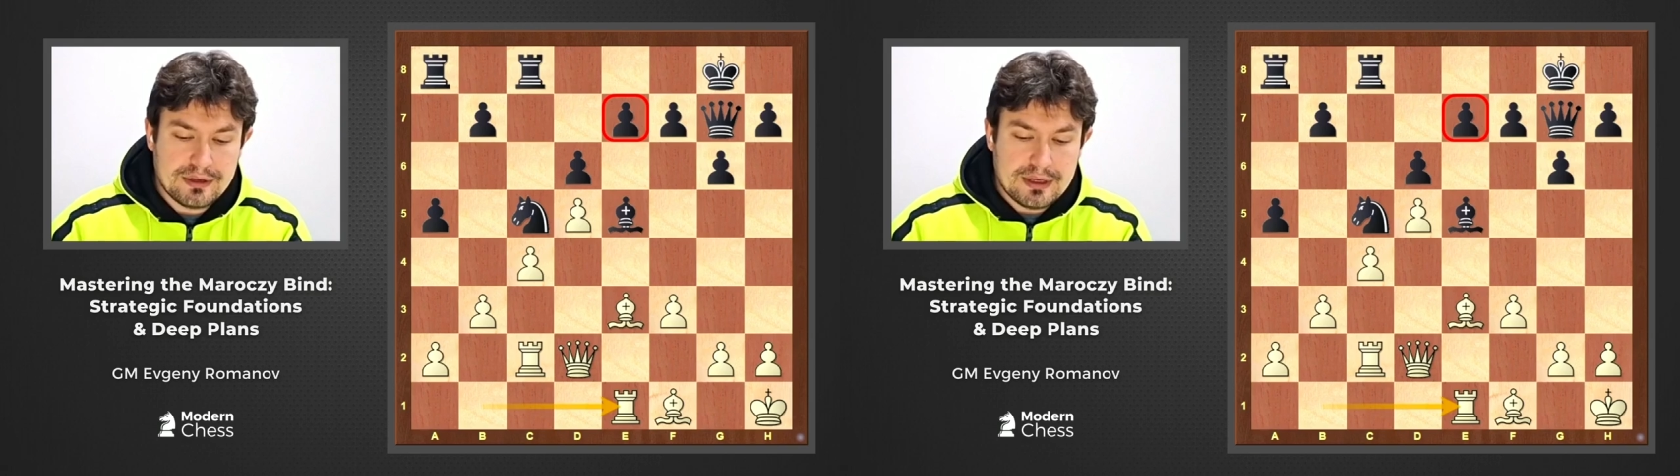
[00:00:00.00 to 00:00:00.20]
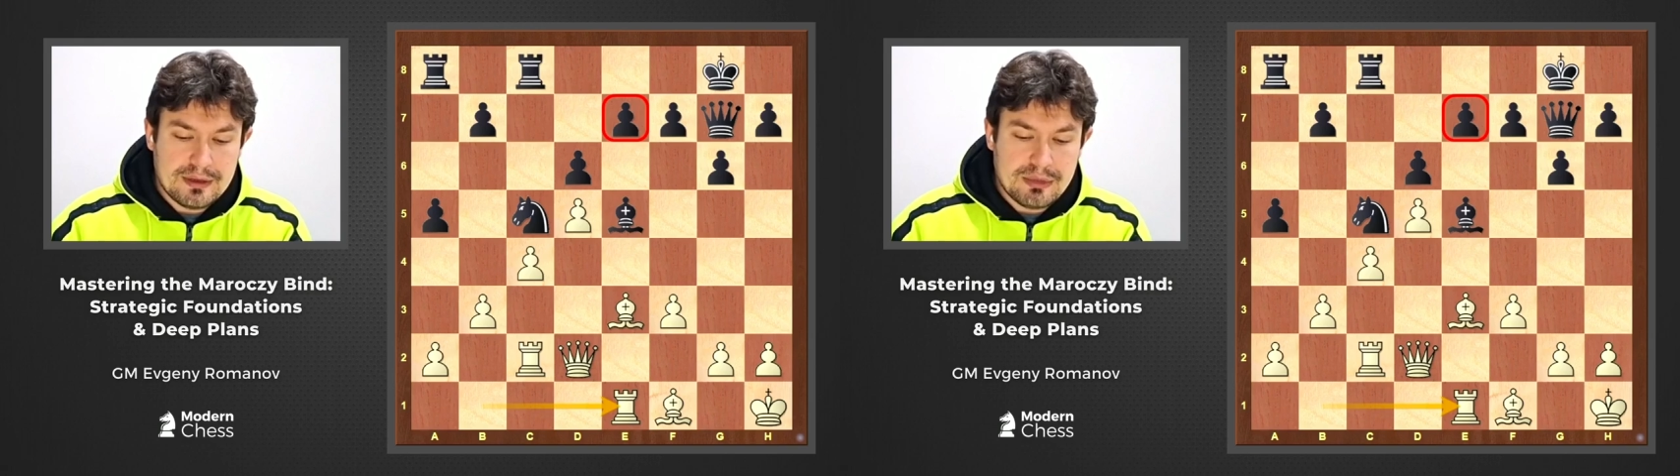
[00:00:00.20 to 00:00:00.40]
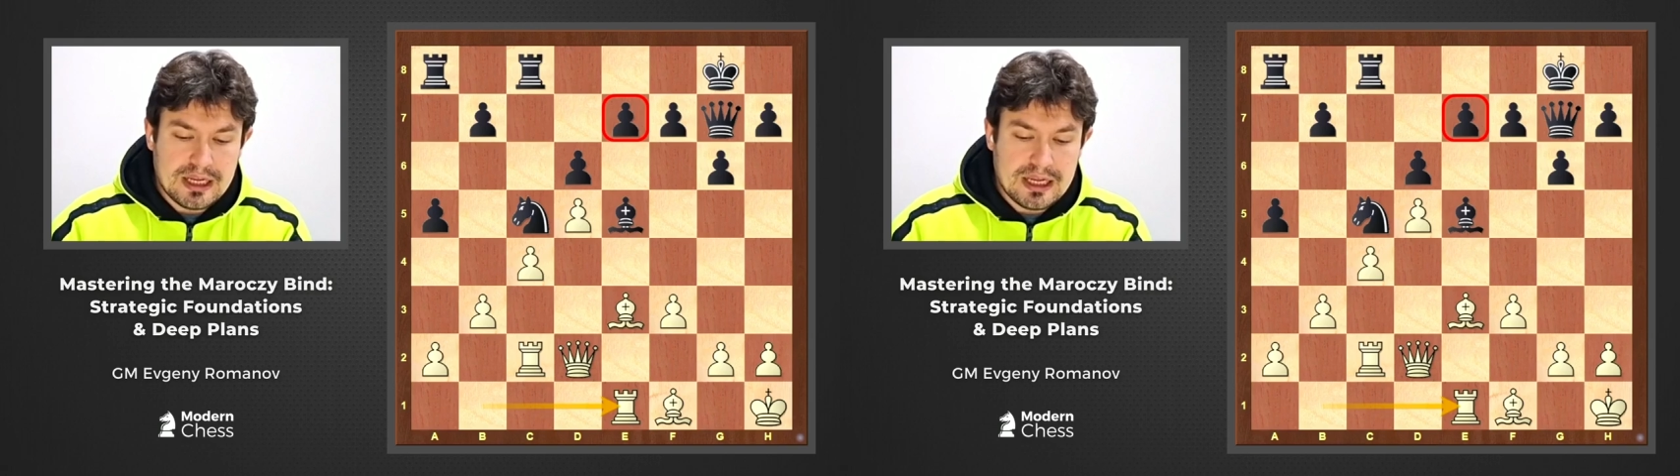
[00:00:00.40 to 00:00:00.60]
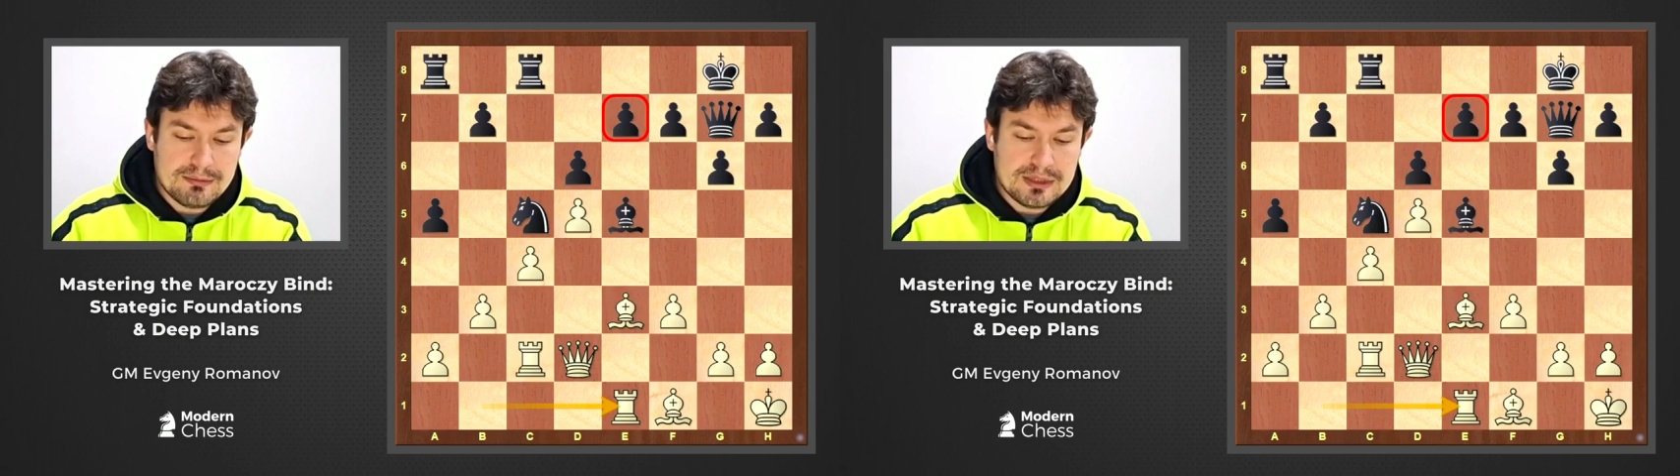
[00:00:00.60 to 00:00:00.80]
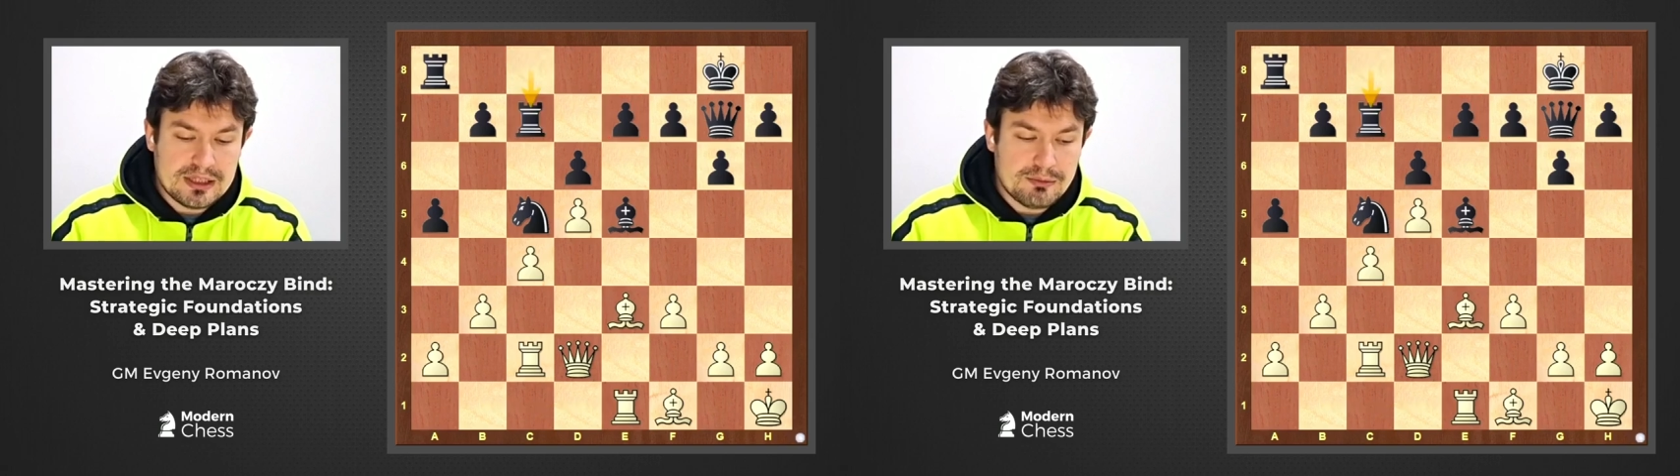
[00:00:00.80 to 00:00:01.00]
became
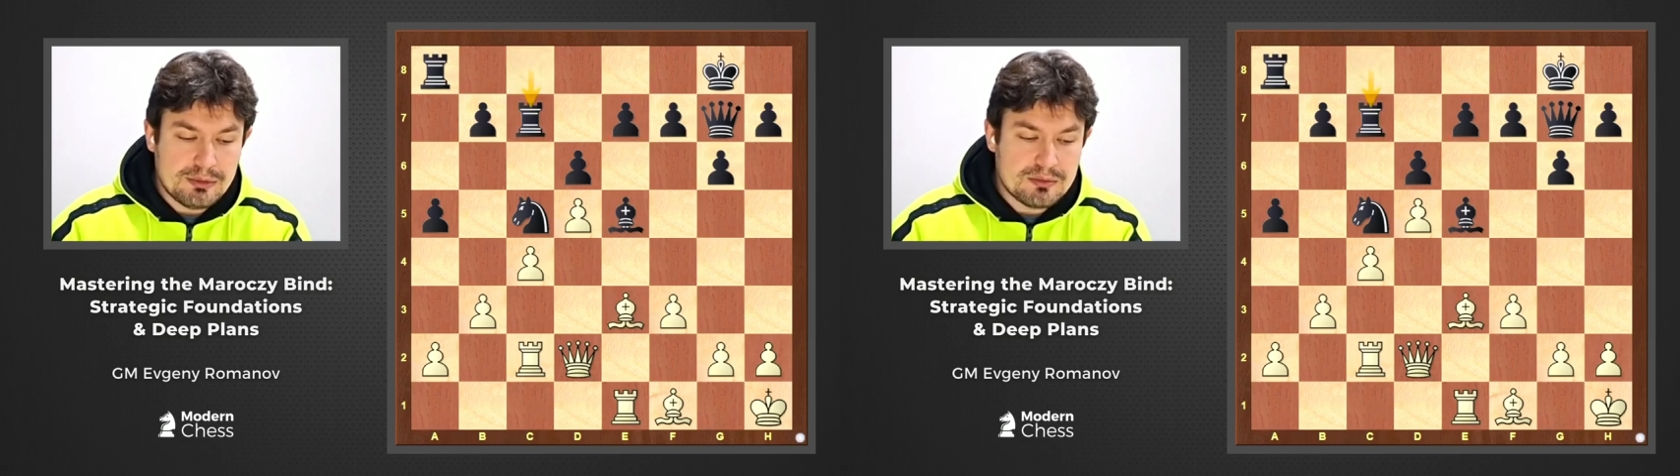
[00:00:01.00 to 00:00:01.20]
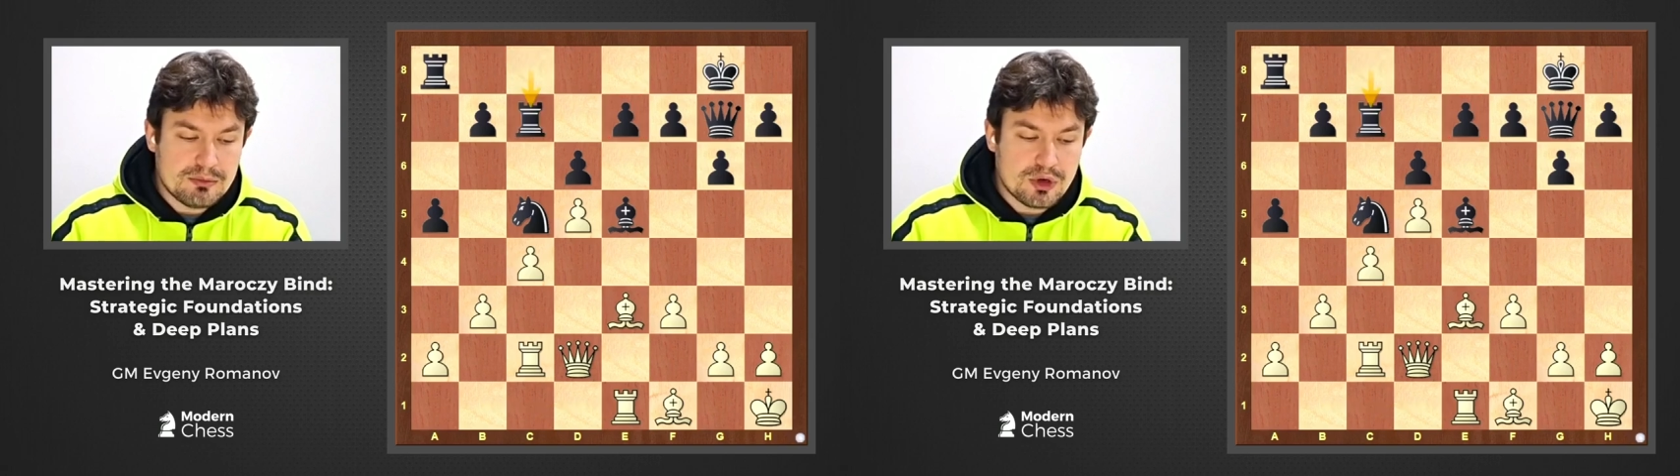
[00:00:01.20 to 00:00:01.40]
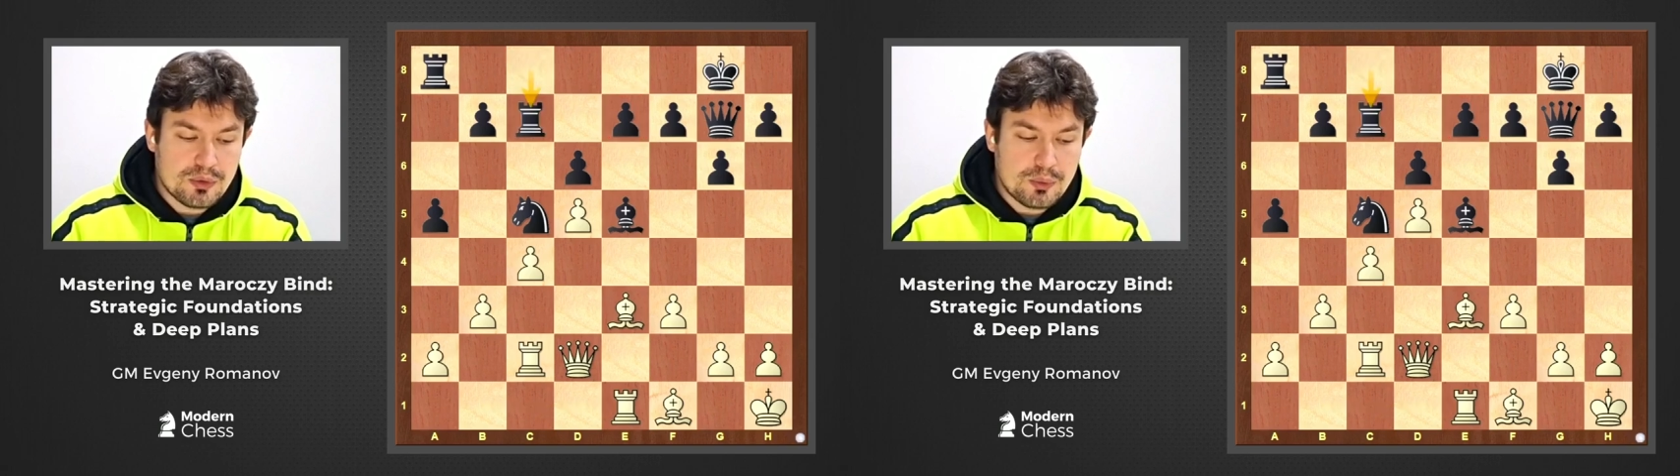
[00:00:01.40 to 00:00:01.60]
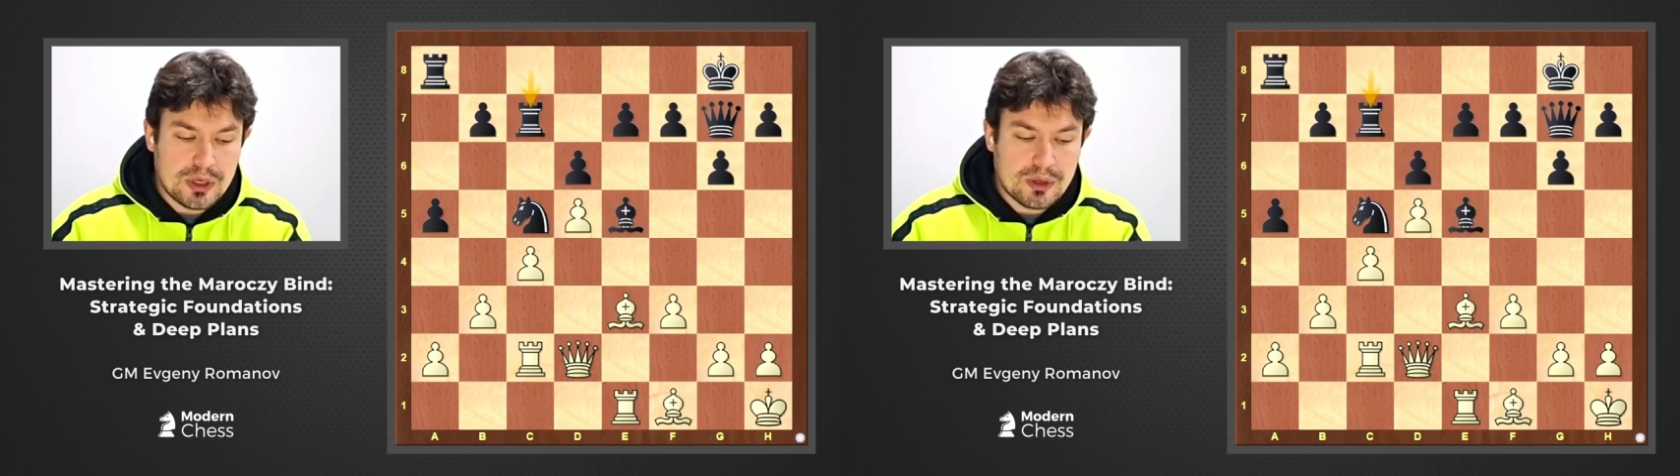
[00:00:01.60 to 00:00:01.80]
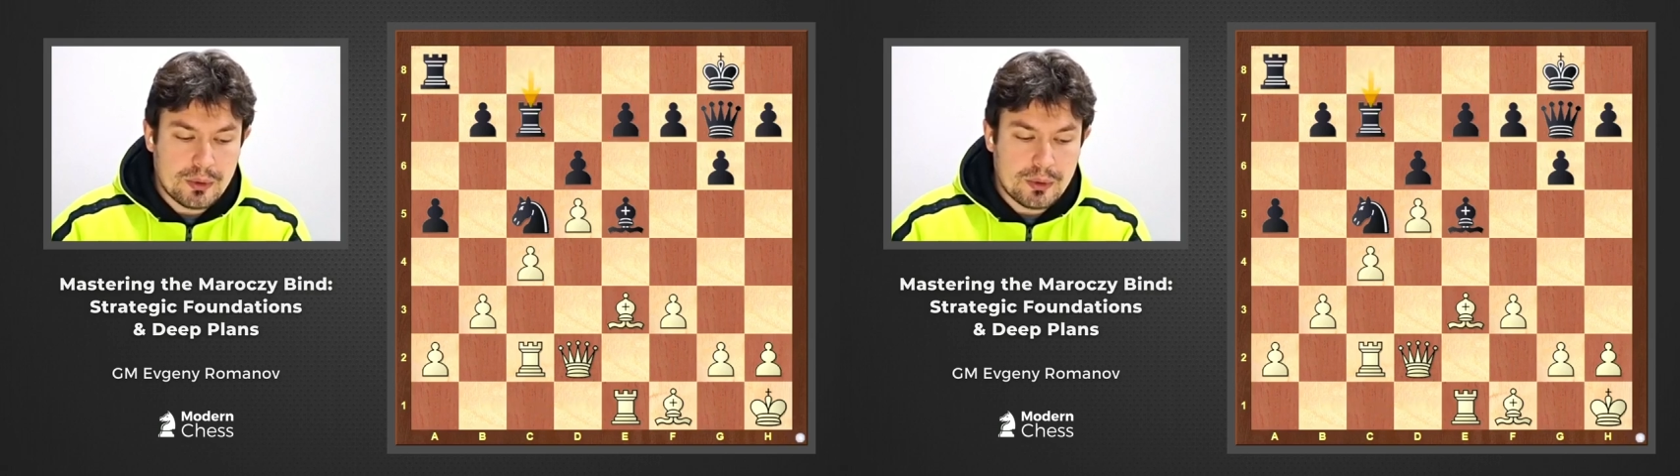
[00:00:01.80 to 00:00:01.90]
a little bit more weak